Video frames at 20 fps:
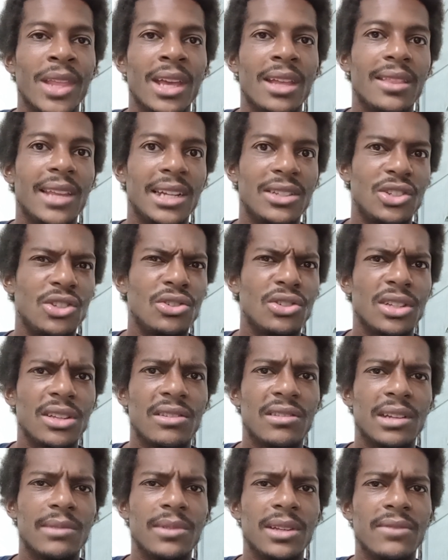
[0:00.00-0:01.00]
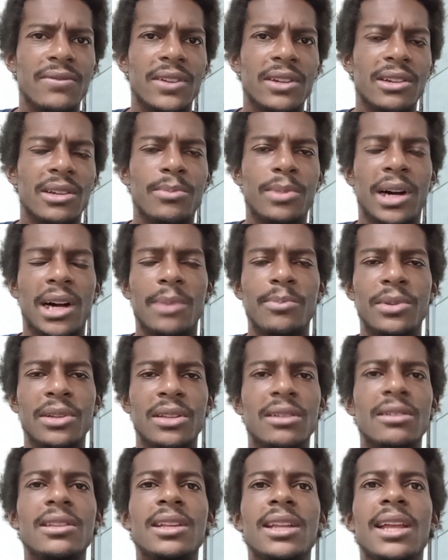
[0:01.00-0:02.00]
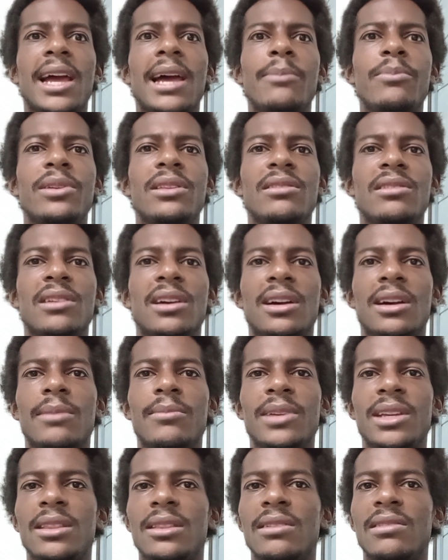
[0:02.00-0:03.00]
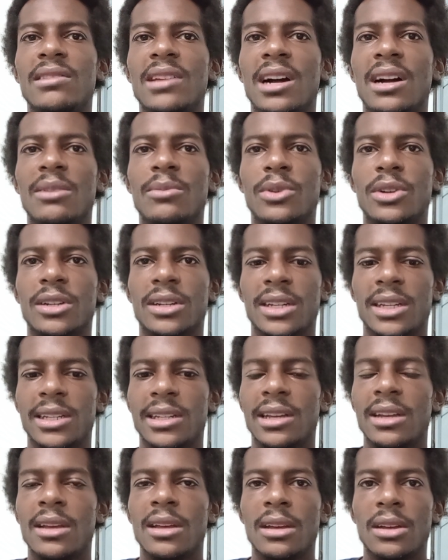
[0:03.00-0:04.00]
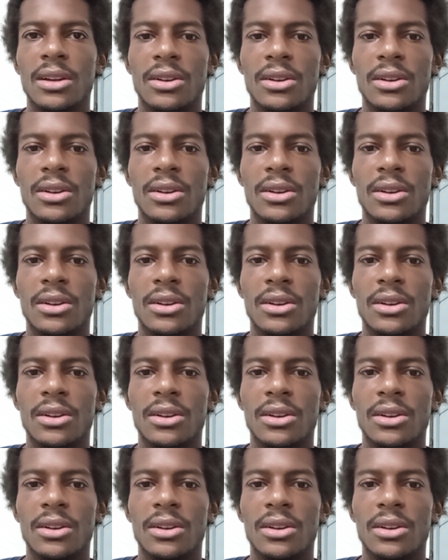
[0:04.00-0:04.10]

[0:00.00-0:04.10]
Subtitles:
That's usually something very popular that happens in the stock market.